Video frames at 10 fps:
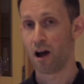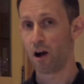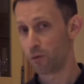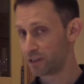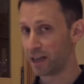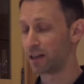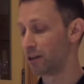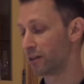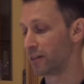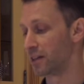I would take a
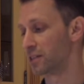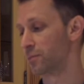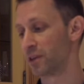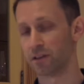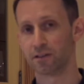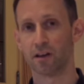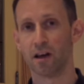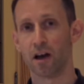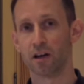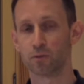look at this, because
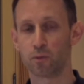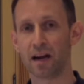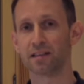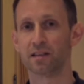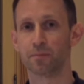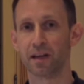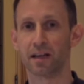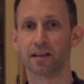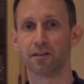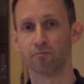as well as it
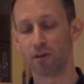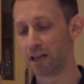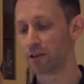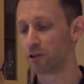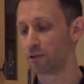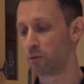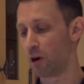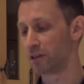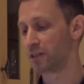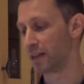being really good
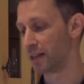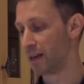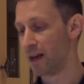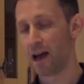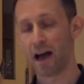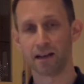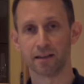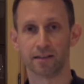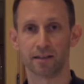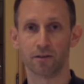quality
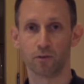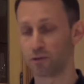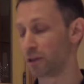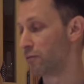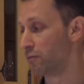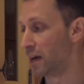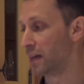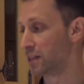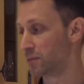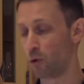and also
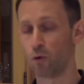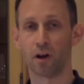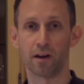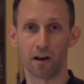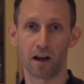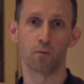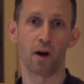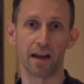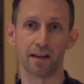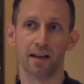really small and
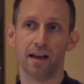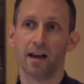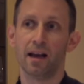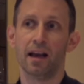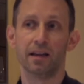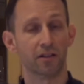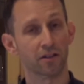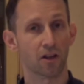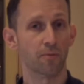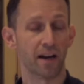lightweight, it does
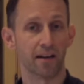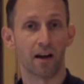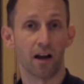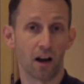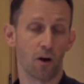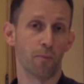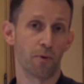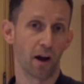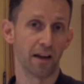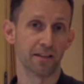come in at a lower
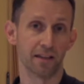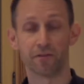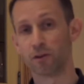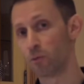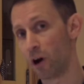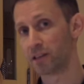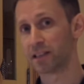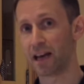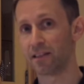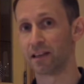price than if you were to
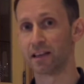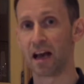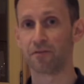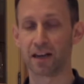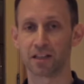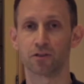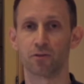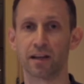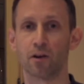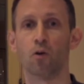get the
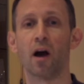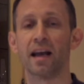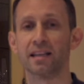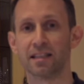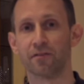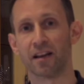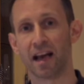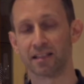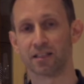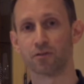FX3 or
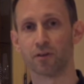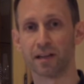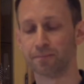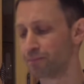A7S III.